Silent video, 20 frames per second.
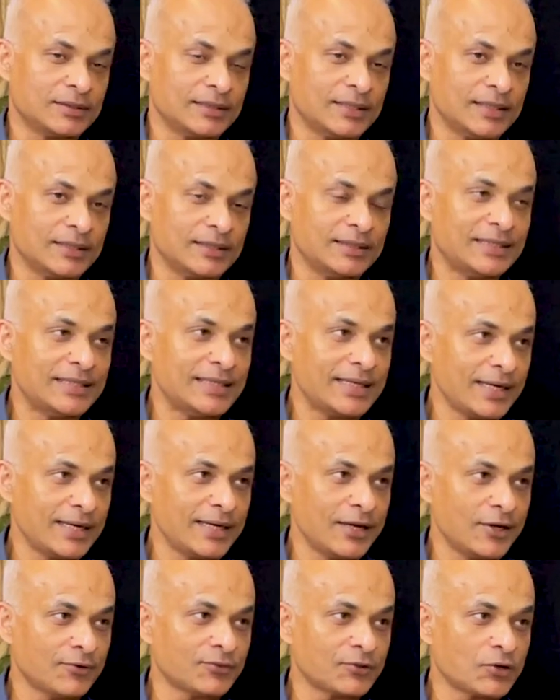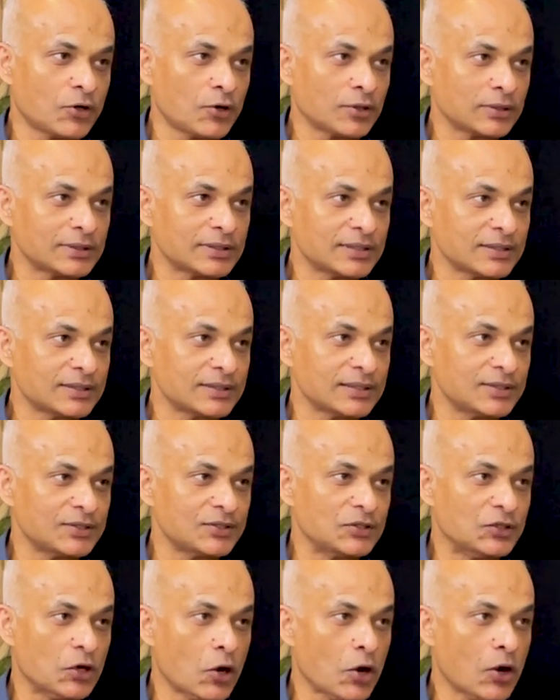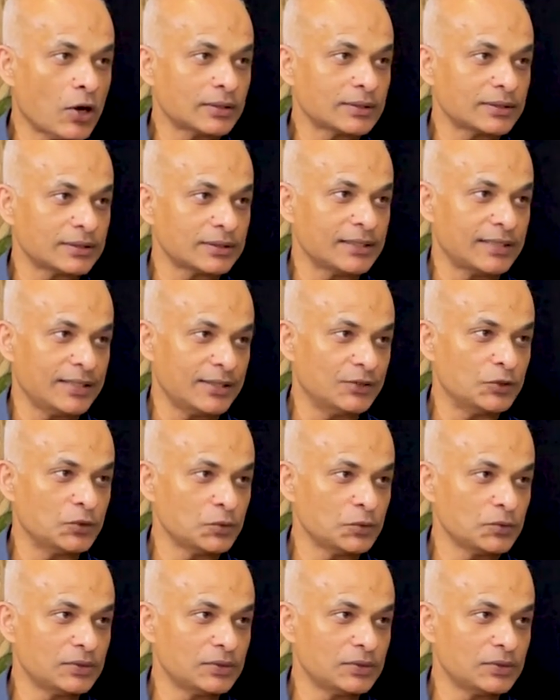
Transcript: The DNA of Congress is not Hindu.